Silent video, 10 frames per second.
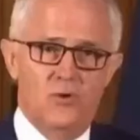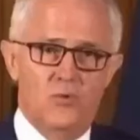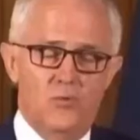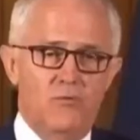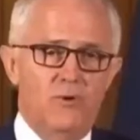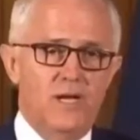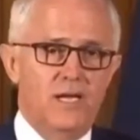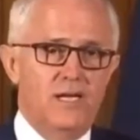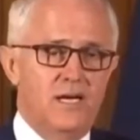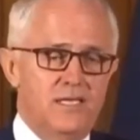We
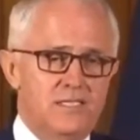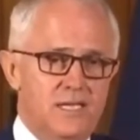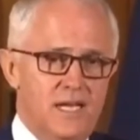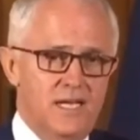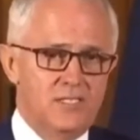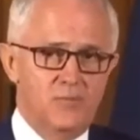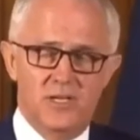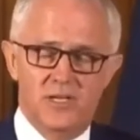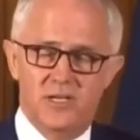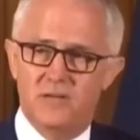recognise that as
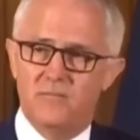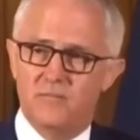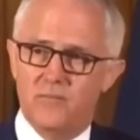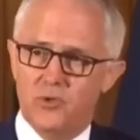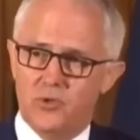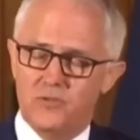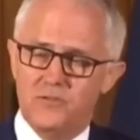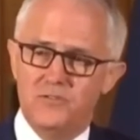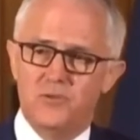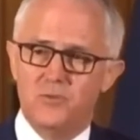Britain
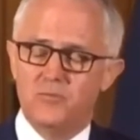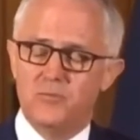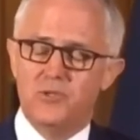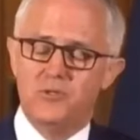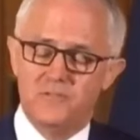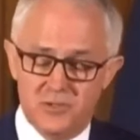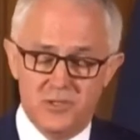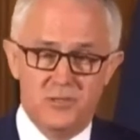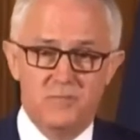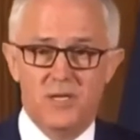moves to
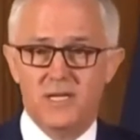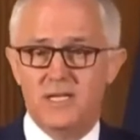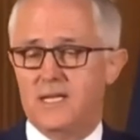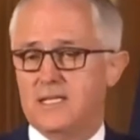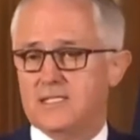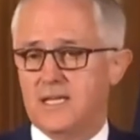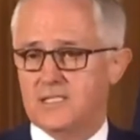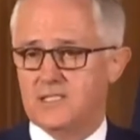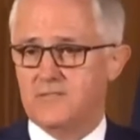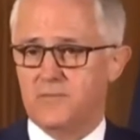completing its
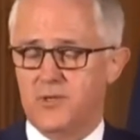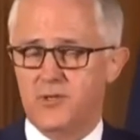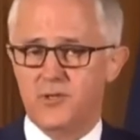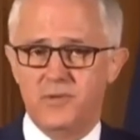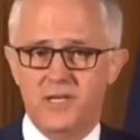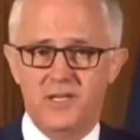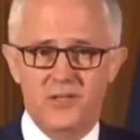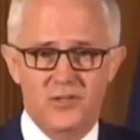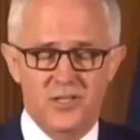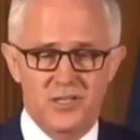exit from the European
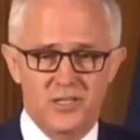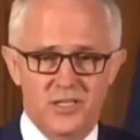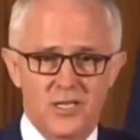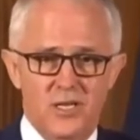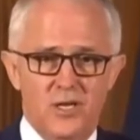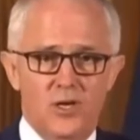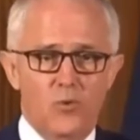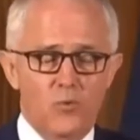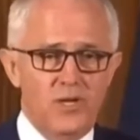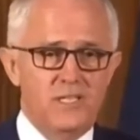Union,
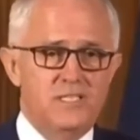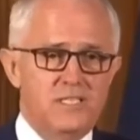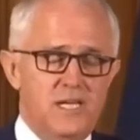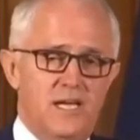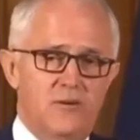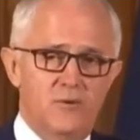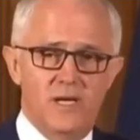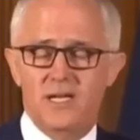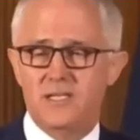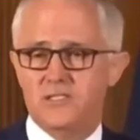we stand
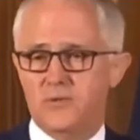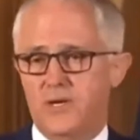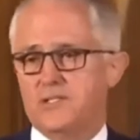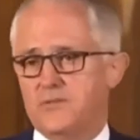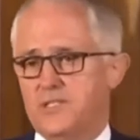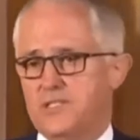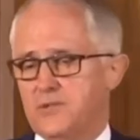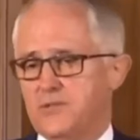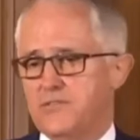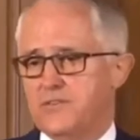ready to enter into
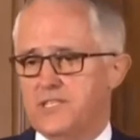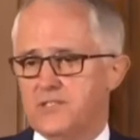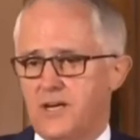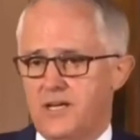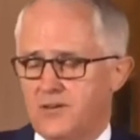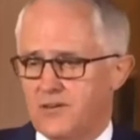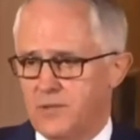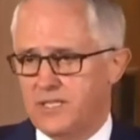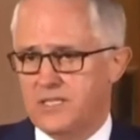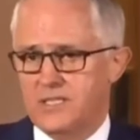a free trade
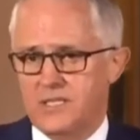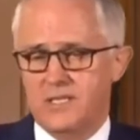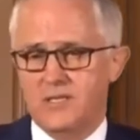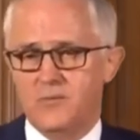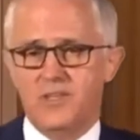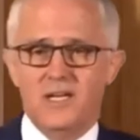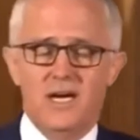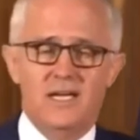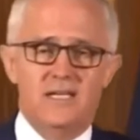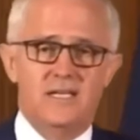agreement with the
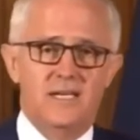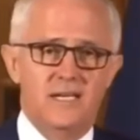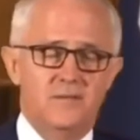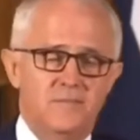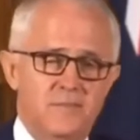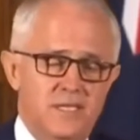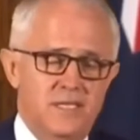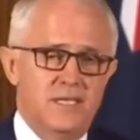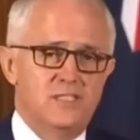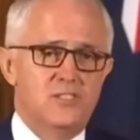United Kingdom
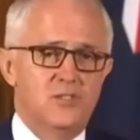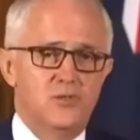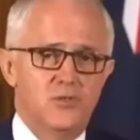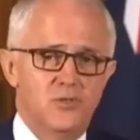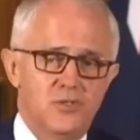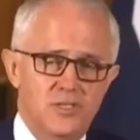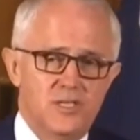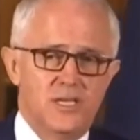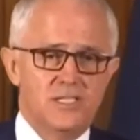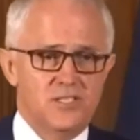as soon
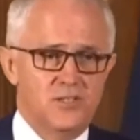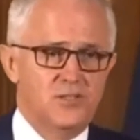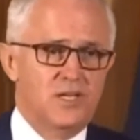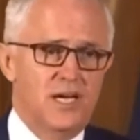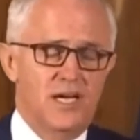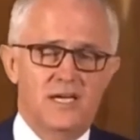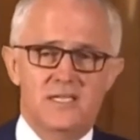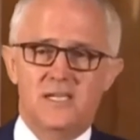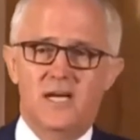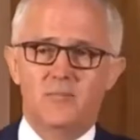as the UK
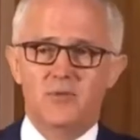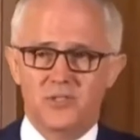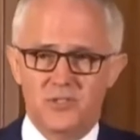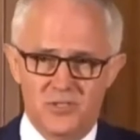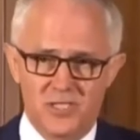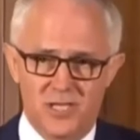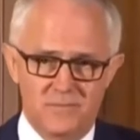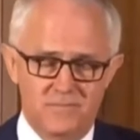is able to do so.